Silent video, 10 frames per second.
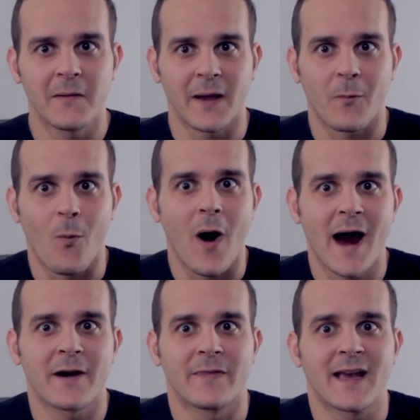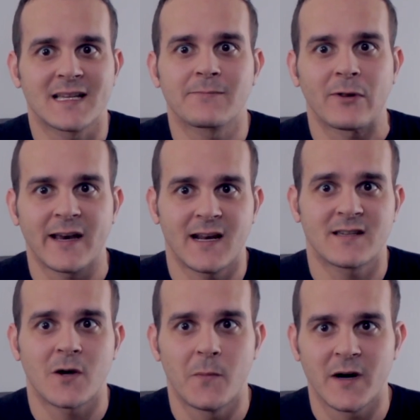Like, why are they explaining
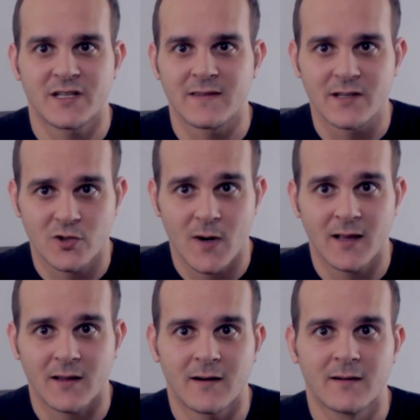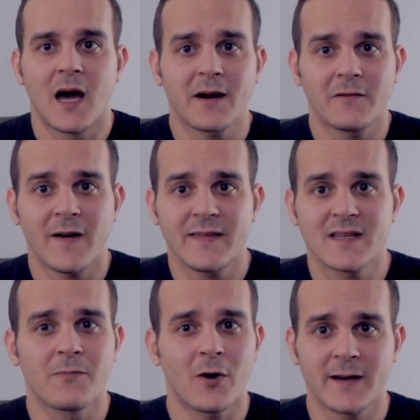so much in the trailer? Now, I don't find
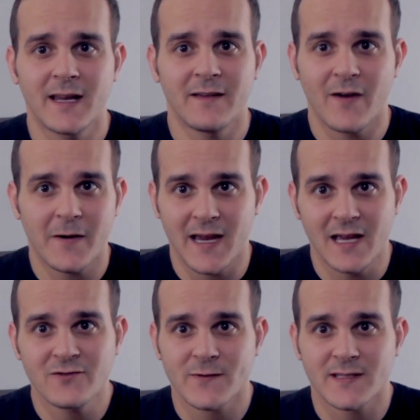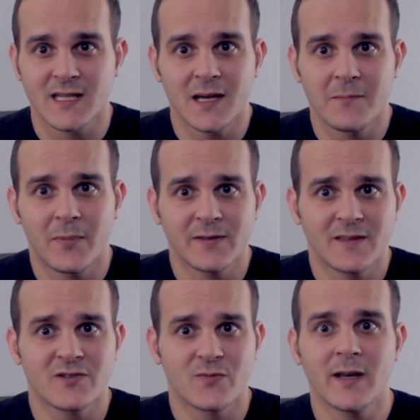this marketing very interesting, but
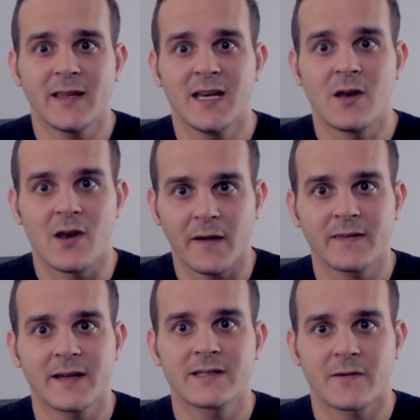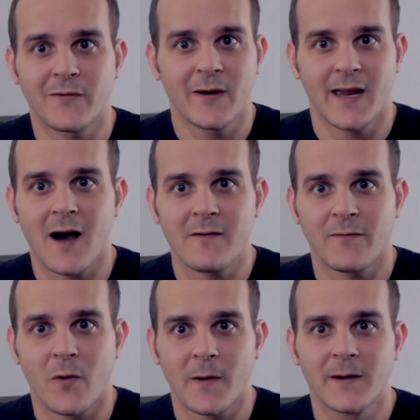there's really nothing to freak out
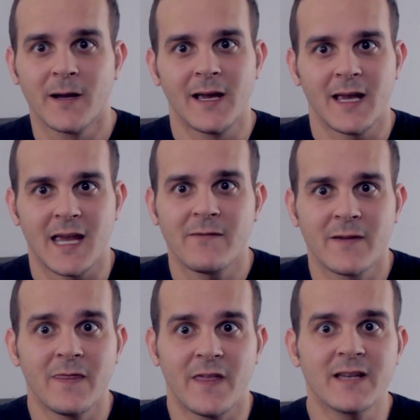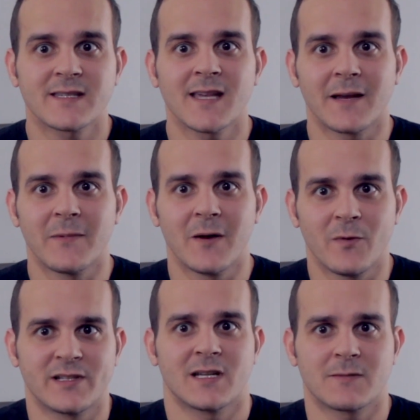for. Even this segment,
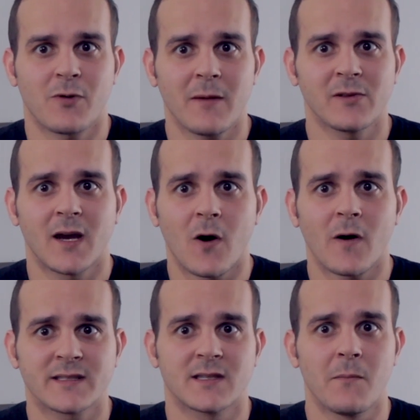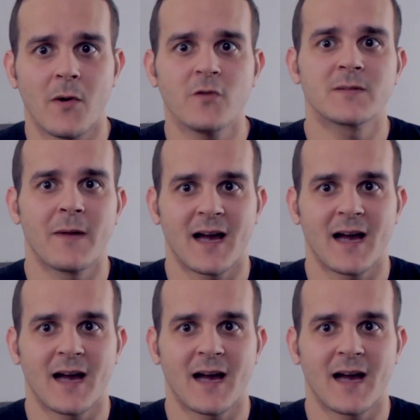which has probably caused the most